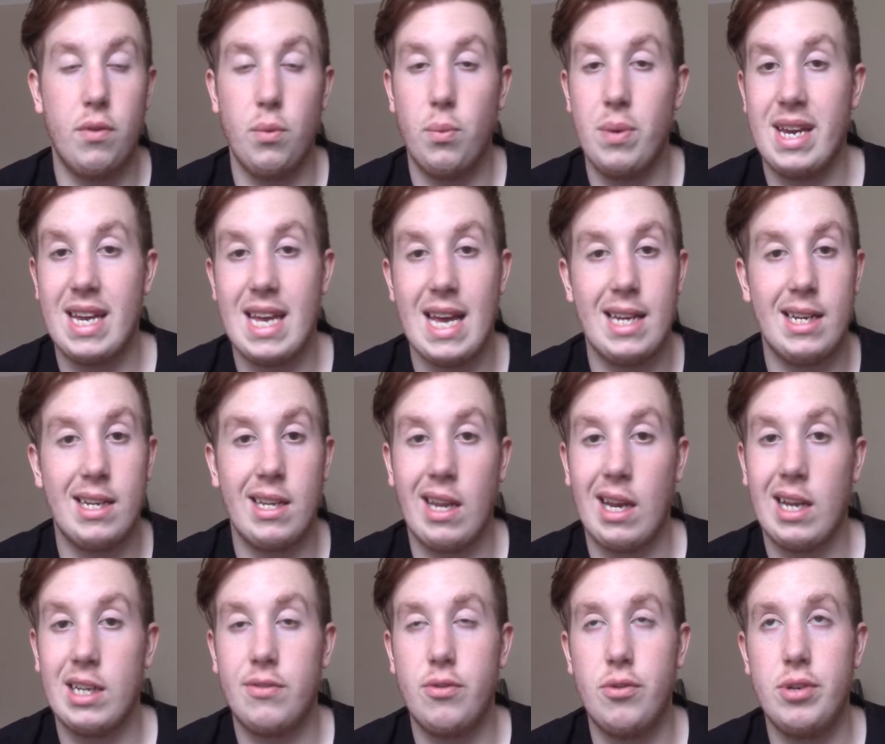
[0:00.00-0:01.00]
the weekend and the
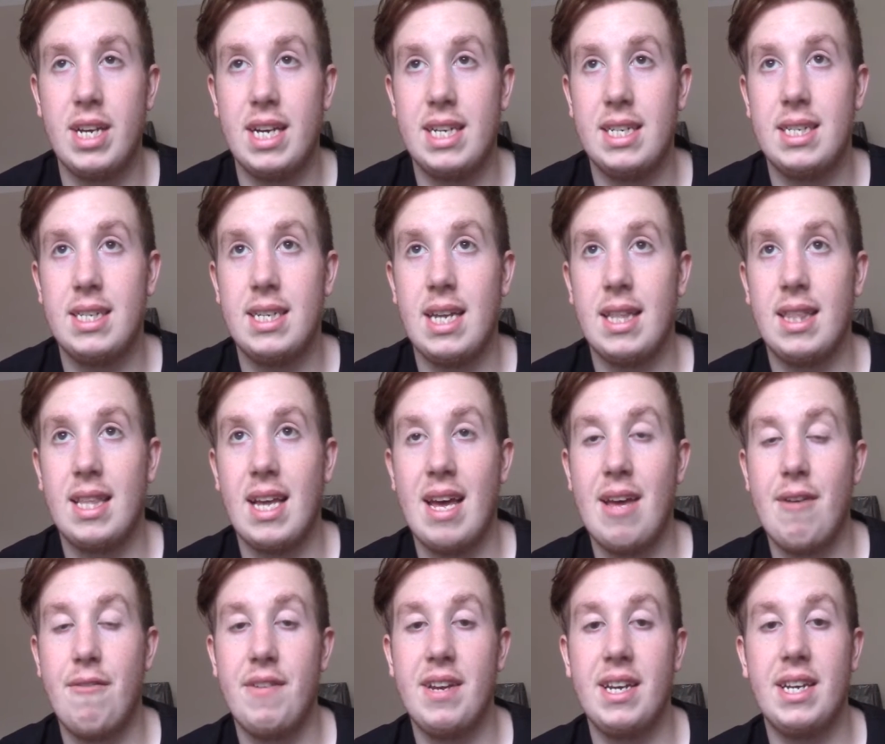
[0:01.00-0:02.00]
last few days said that
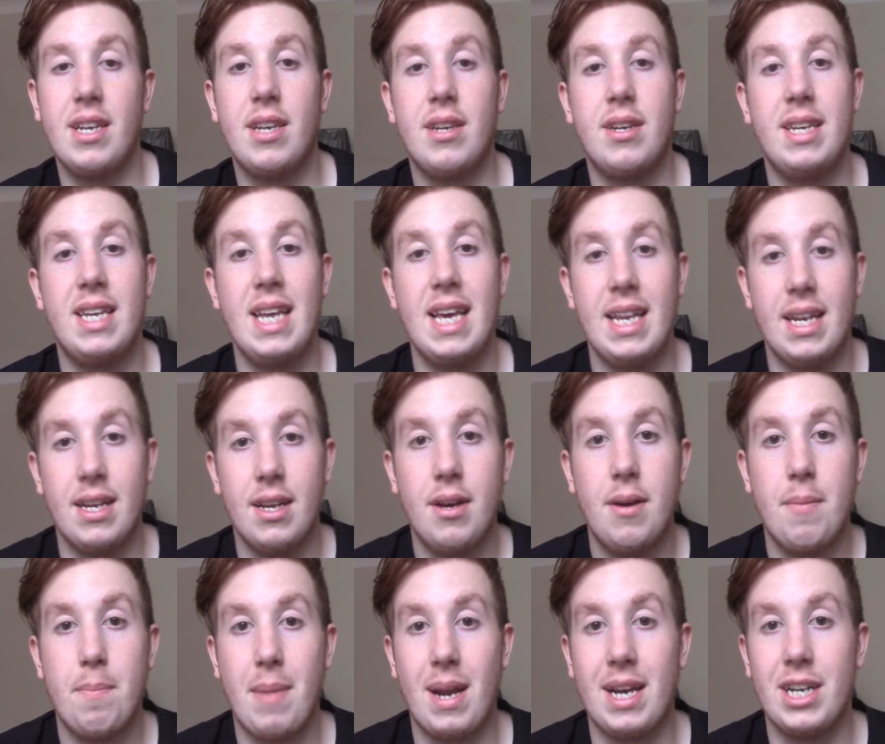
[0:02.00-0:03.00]
if he did
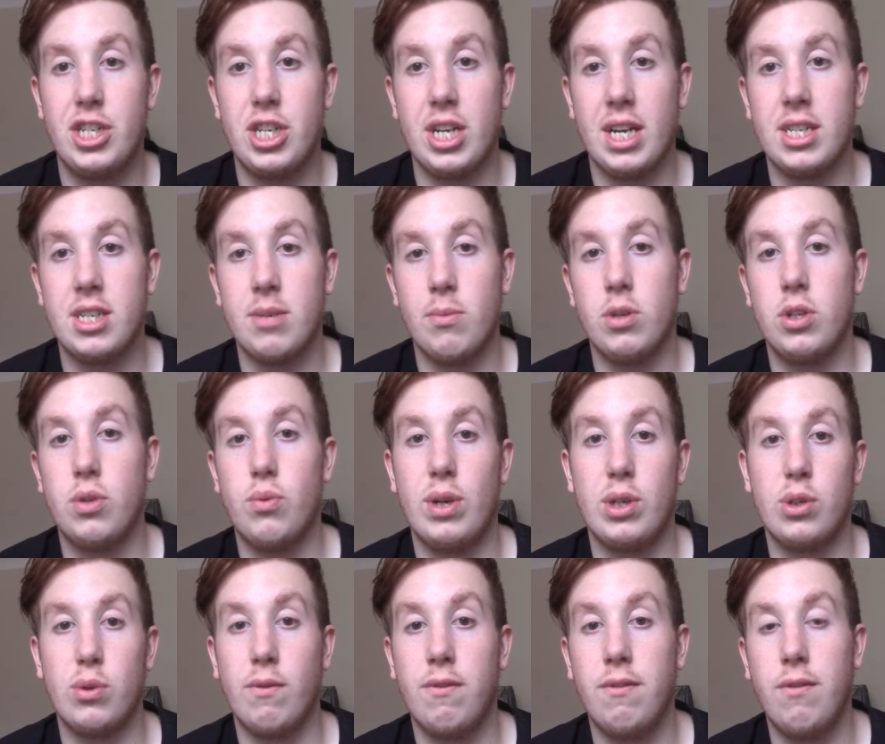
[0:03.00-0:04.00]
manage to get someone to
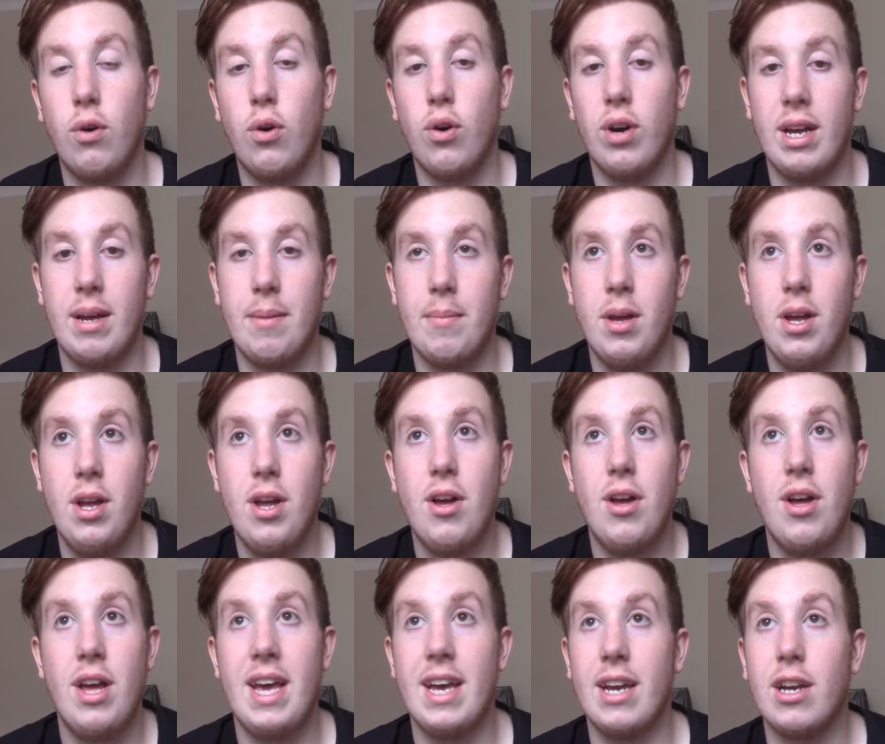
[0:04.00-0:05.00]
wrestle for him,
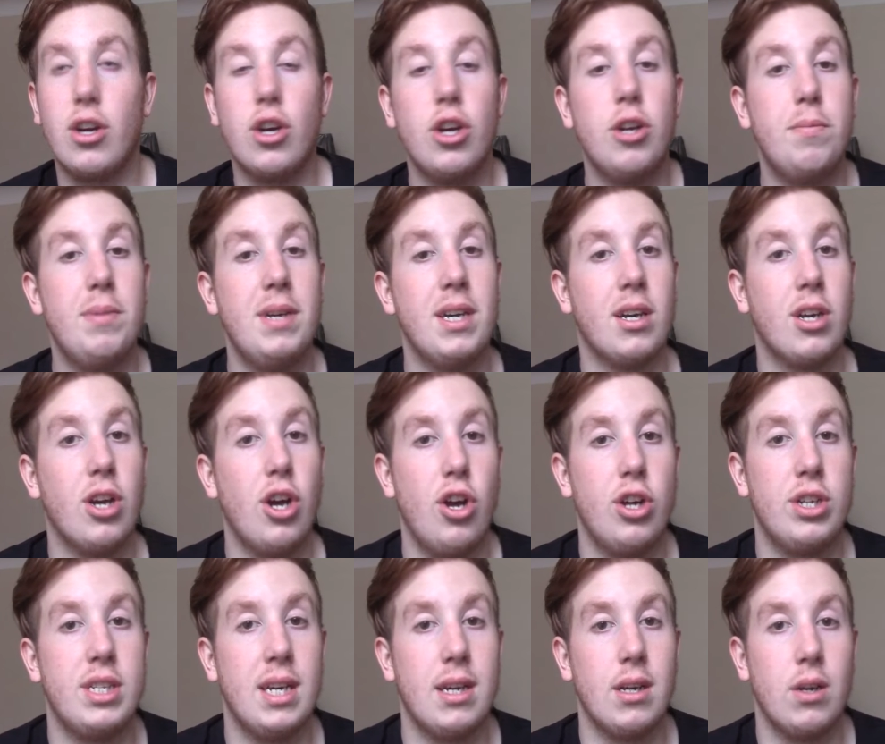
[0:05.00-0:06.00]
it could be a
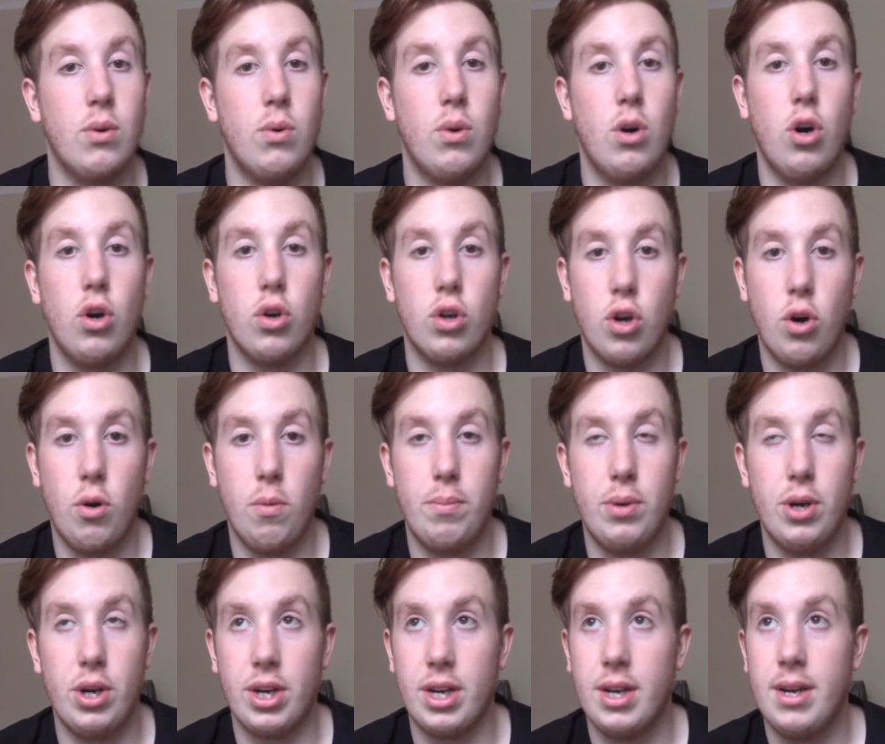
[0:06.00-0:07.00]
Kurt Angle or
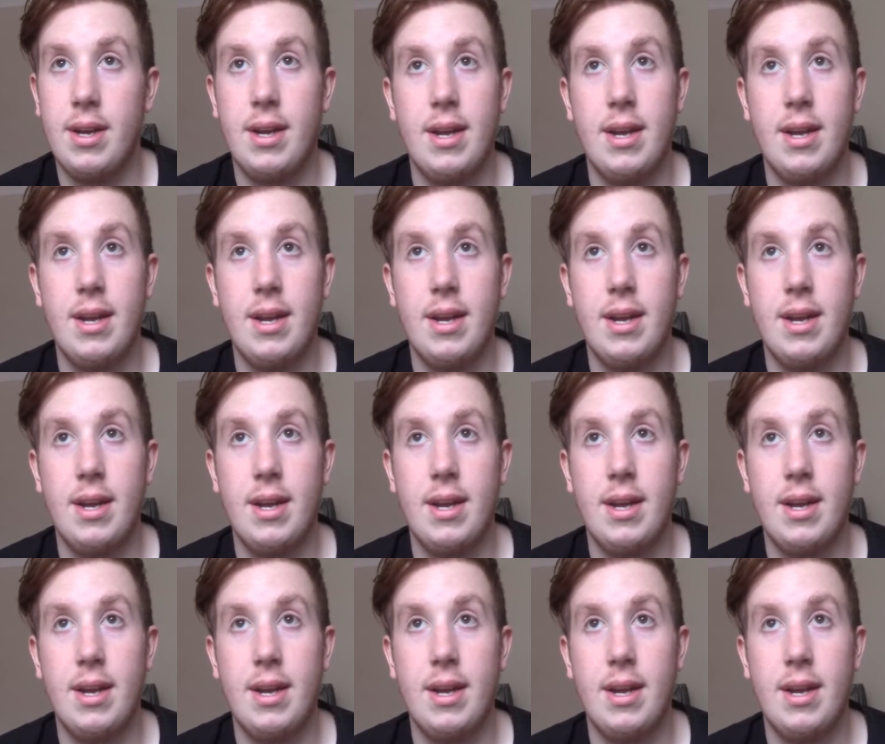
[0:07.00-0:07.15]
Goldberg.